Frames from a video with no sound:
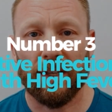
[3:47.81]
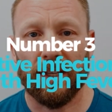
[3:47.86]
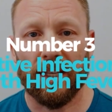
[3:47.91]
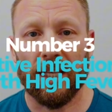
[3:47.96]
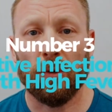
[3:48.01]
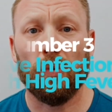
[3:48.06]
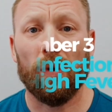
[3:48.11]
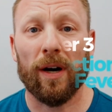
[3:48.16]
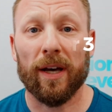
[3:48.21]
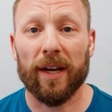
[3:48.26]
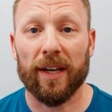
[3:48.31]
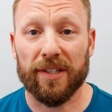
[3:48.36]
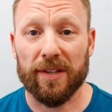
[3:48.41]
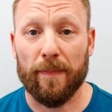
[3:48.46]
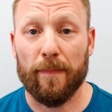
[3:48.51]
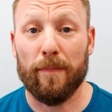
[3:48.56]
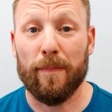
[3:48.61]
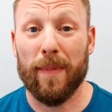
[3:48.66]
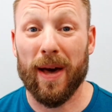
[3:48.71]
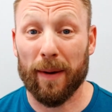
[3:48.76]
EWOT is a
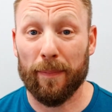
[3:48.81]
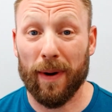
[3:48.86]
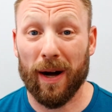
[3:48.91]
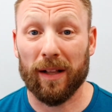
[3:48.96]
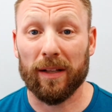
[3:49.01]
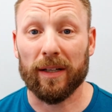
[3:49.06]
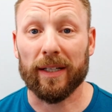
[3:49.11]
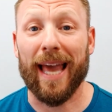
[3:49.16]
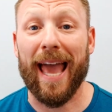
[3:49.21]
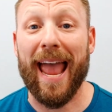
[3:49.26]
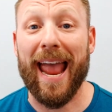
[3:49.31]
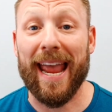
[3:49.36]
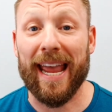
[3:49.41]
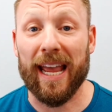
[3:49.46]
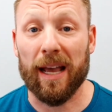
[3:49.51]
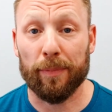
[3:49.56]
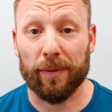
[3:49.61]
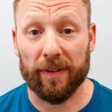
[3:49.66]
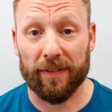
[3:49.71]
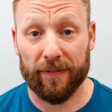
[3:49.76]
metabolic
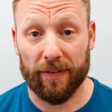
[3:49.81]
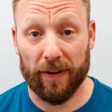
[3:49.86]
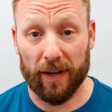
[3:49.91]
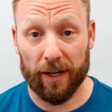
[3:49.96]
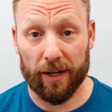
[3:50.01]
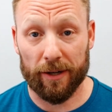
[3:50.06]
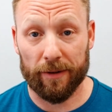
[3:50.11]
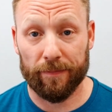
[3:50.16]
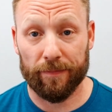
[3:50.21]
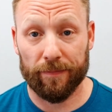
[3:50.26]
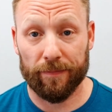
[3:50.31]
amplifier.